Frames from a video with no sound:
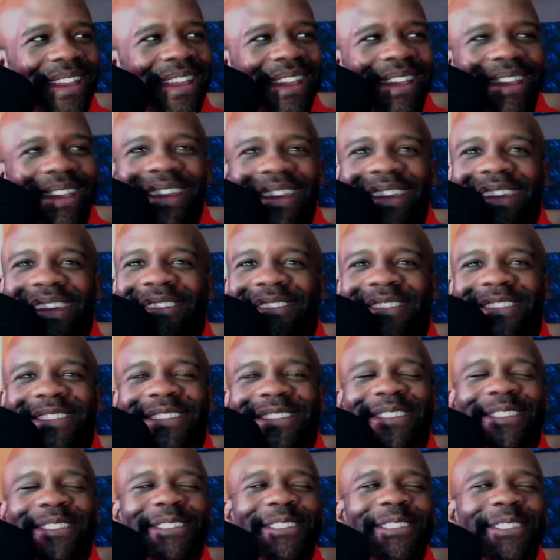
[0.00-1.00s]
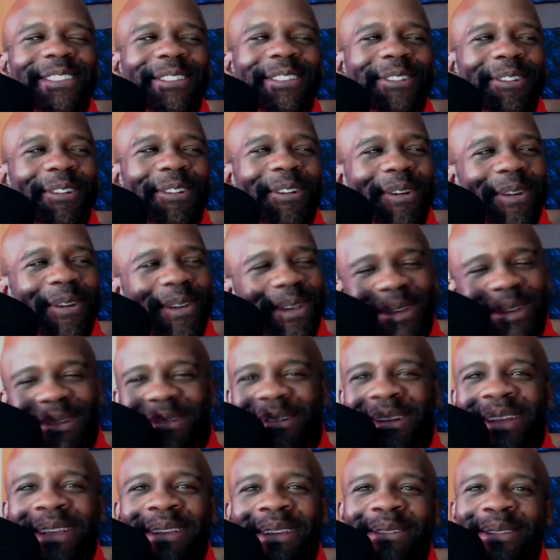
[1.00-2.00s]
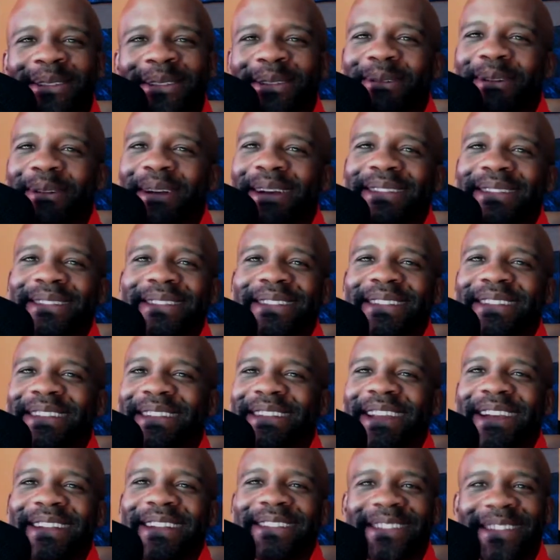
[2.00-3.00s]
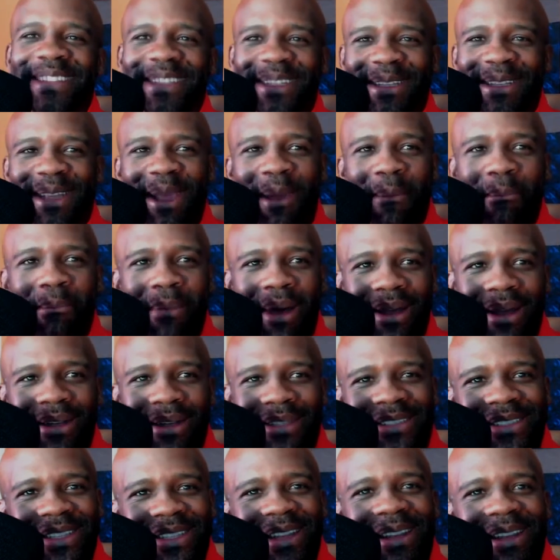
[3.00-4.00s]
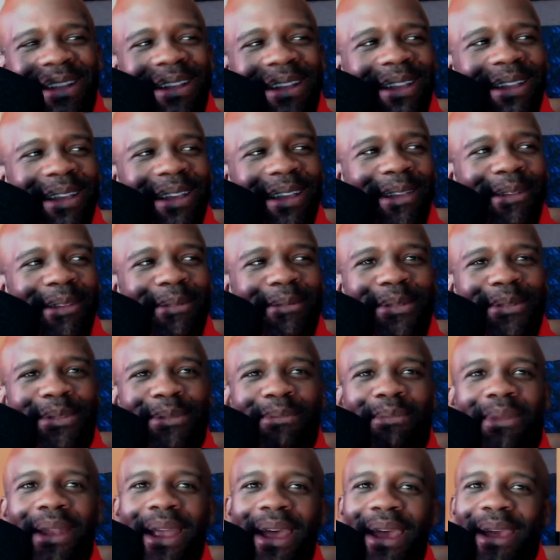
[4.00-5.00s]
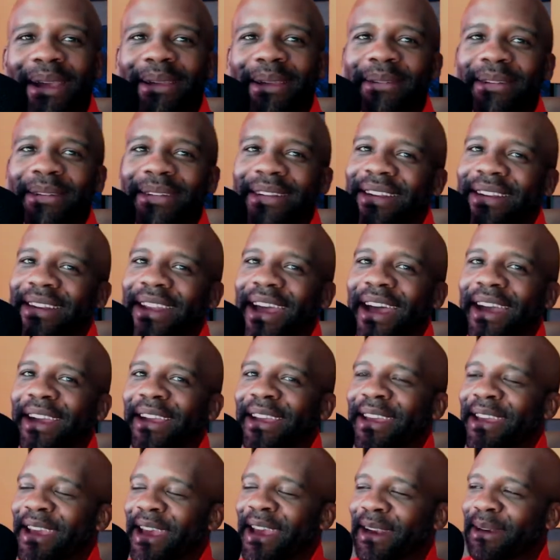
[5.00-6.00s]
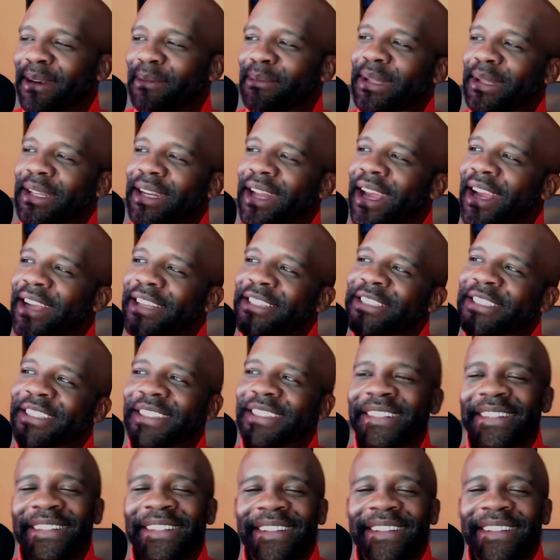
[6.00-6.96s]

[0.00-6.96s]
he was destroyed when he was arrested and they ticked that box stating that he was black and not Calblin Asian.